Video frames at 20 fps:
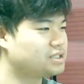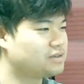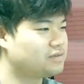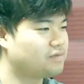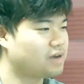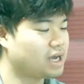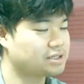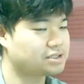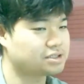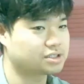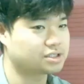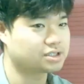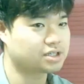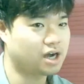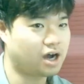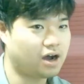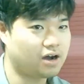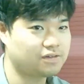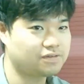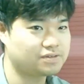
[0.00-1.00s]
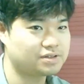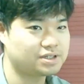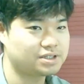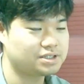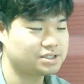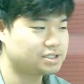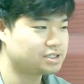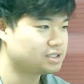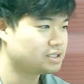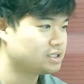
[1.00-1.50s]
investors'
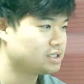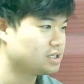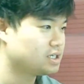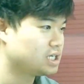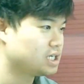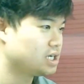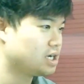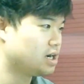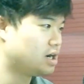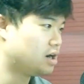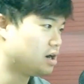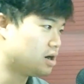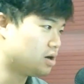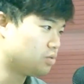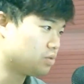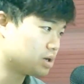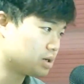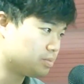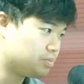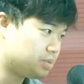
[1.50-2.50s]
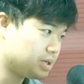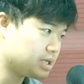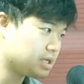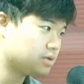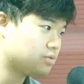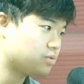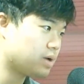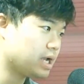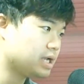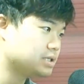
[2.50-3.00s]
confidence with a beat
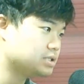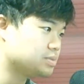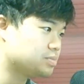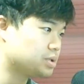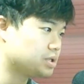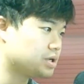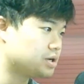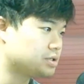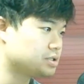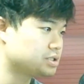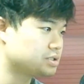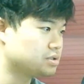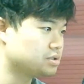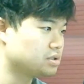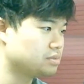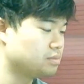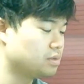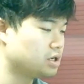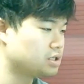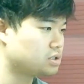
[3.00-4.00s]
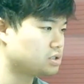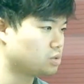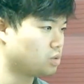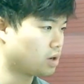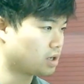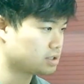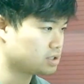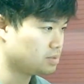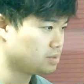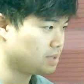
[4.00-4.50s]
and raise, but there is still much
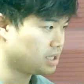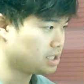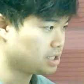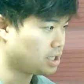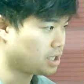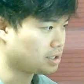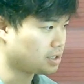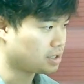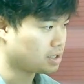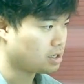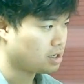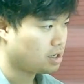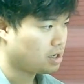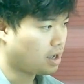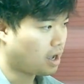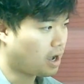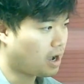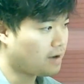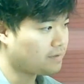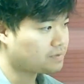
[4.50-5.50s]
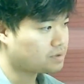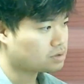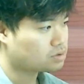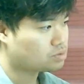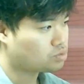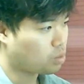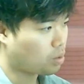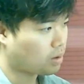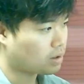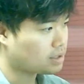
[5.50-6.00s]
work to be done. After
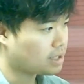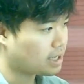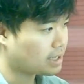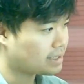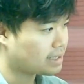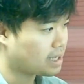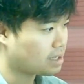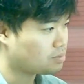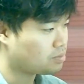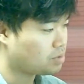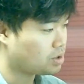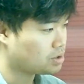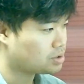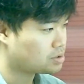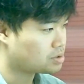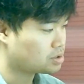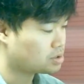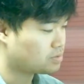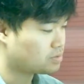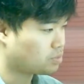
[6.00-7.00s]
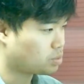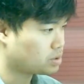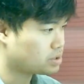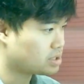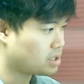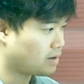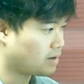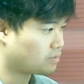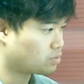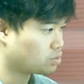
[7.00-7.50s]
growing like gangbusters for
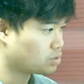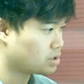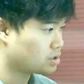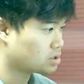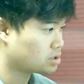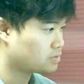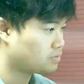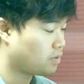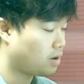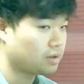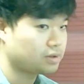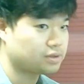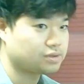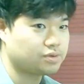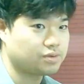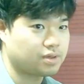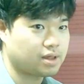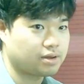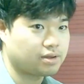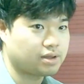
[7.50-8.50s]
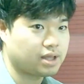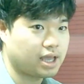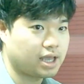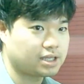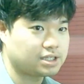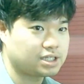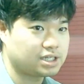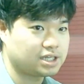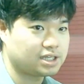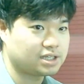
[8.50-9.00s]
several years following
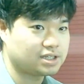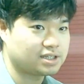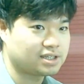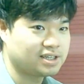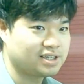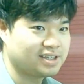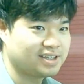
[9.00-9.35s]
2018